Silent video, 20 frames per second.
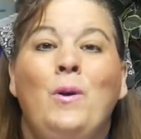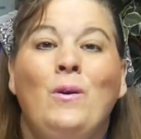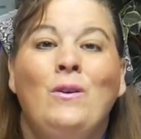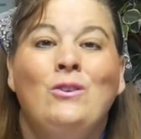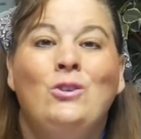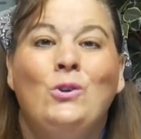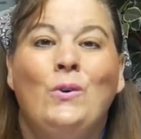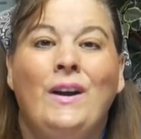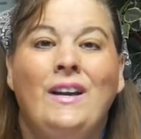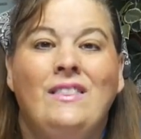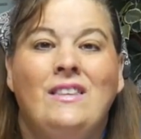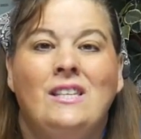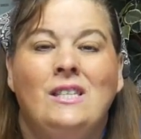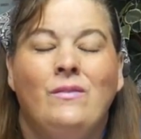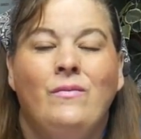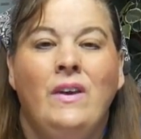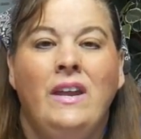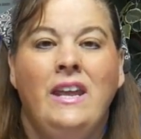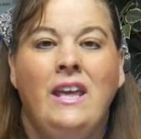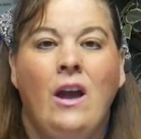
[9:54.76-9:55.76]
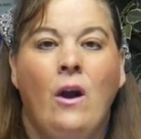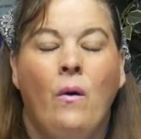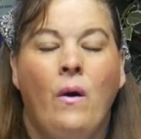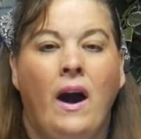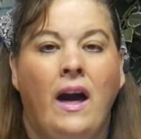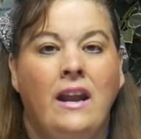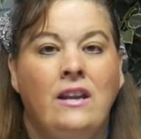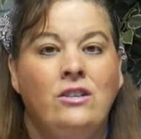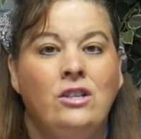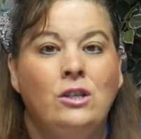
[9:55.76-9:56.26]
you enjoyed this video,
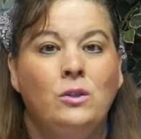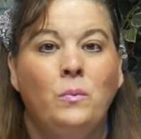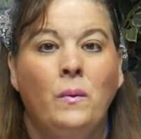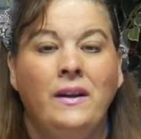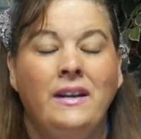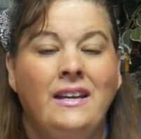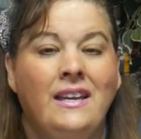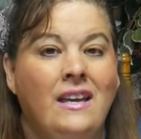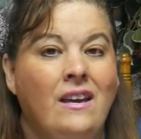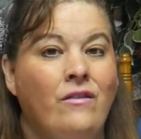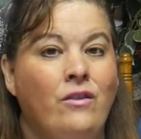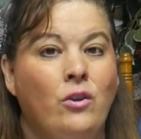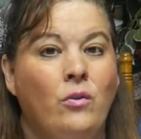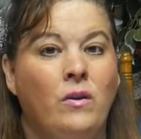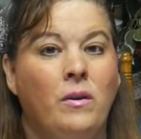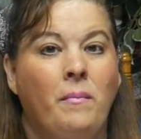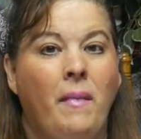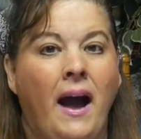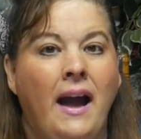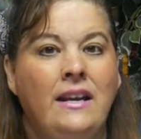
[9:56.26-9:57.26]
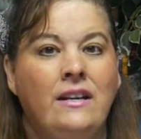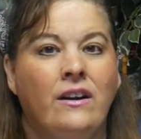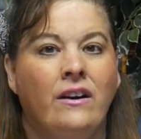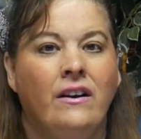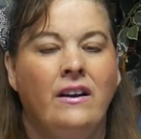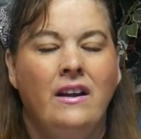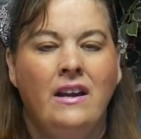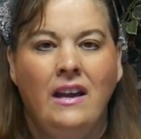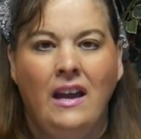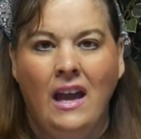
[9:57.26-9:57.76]
and I just wanted to give you a
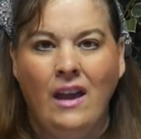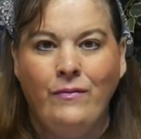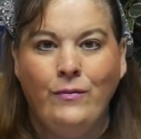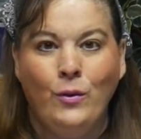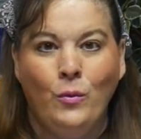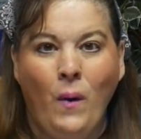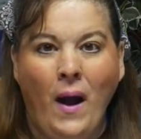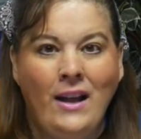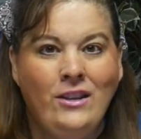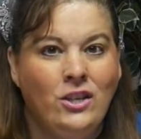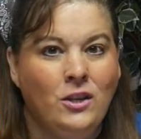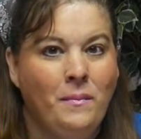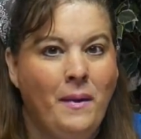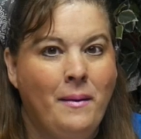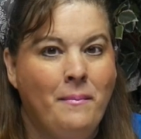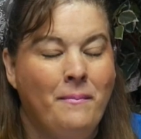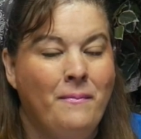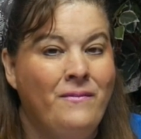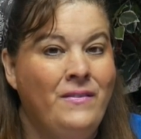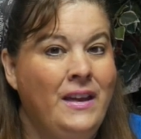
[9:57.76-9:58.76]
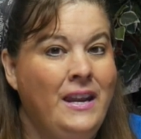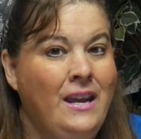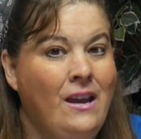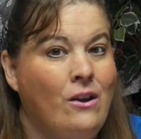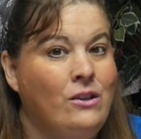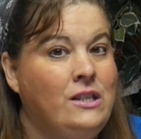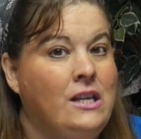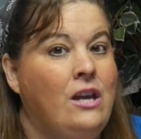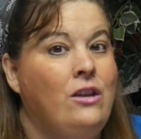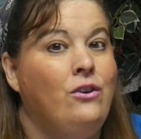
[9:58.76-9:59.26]
reminder, if you're watching my
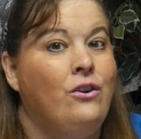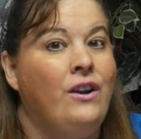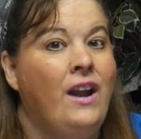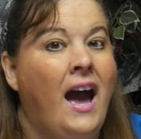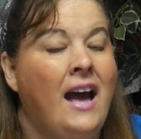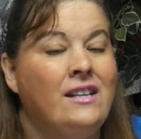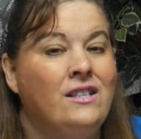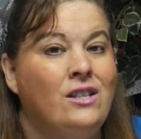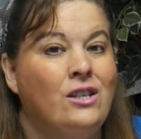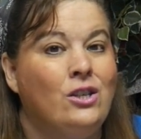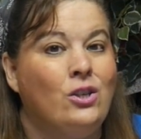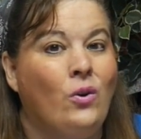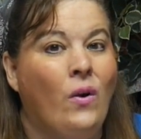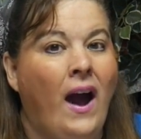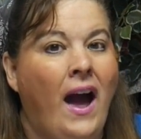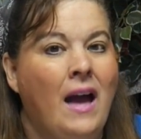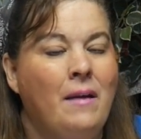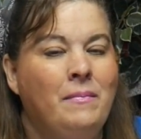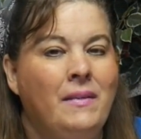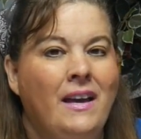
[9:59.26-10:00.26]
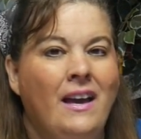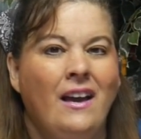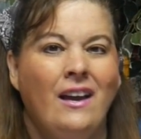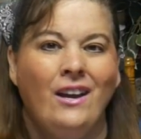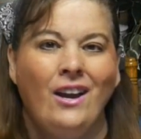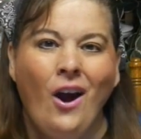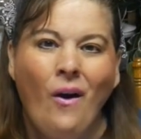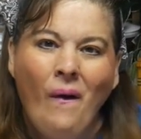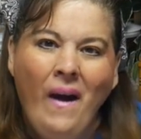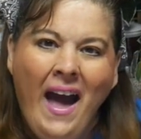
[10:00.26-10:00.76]
videos and you're not subscribed,
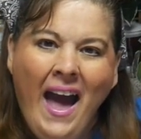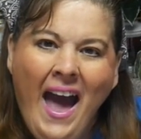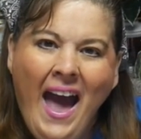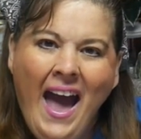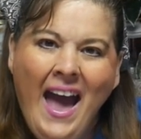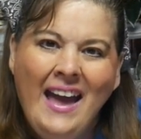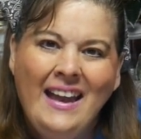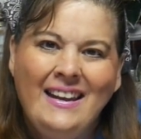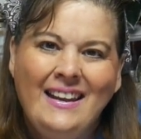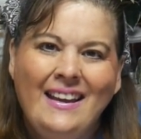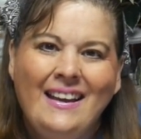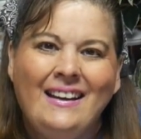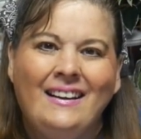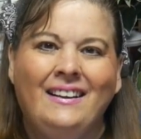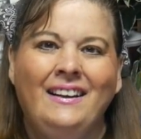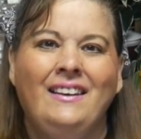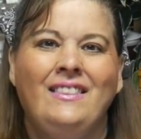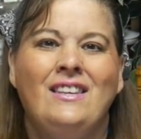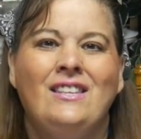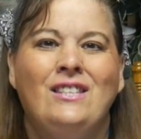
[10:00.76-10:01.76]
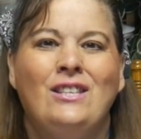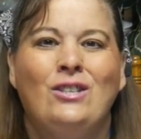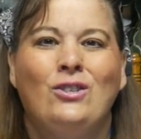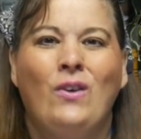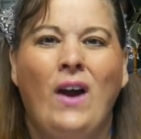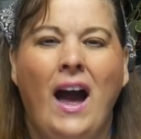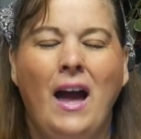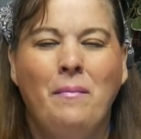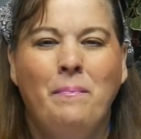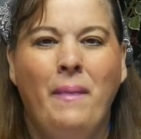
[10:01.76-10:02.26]
go ahead, click the
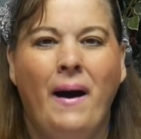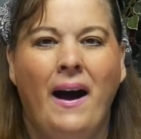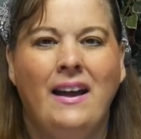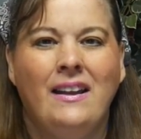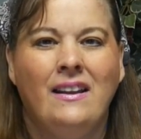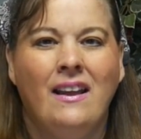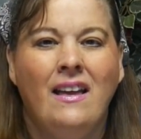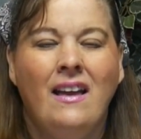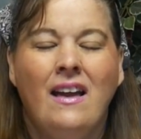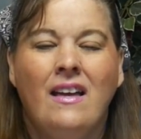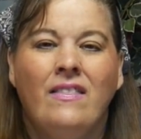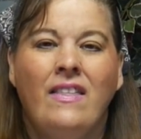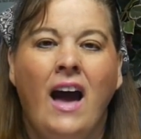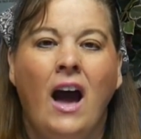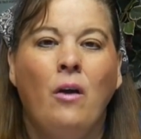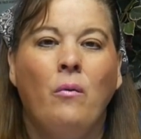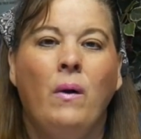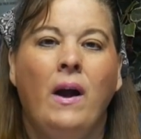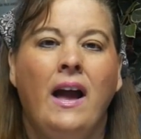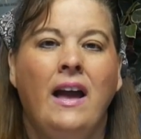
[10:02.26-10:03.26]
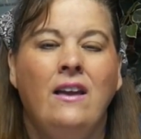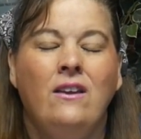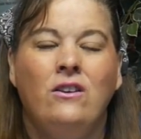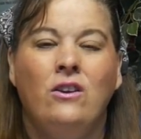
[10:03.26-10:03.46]
subscribe button. That way